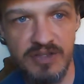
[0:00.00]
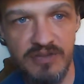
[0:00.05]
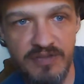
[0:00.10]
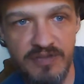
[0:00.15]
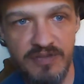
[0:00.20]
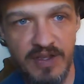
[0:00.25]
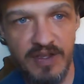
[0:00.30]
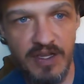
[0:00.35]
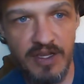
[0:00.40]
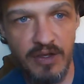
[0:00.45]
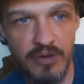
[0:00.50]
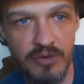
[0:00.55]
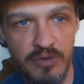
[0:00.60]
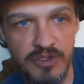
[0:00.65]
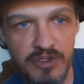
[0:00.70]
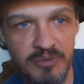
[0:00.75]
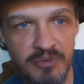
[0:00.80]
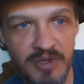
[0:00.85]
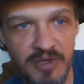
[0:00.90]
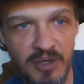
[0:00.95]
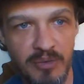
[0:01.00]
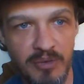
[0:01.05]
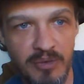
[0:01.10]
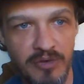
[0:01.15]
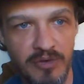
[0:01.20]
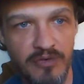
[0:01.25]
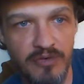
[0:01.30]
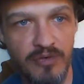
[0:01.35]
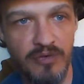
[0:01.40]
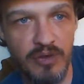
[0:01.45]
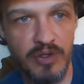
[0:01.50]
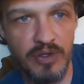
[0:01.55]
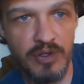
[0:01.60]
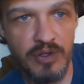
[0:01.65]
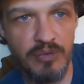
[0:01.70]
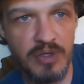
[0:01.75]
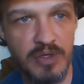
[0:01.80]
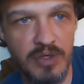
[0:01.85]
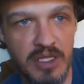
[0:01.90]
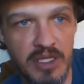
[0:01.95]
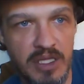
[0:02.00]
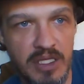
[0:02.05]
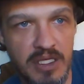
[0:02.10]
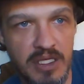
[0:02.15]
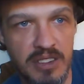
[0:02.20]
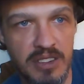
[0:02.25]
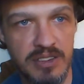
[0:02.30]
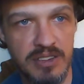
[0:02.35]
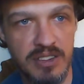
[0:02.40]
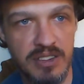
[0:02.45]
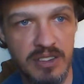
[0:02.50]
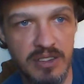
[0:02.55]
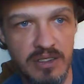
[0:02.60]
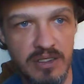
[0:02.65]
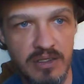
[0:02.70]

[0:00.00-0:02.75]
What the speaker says: the video to be able to fully read these.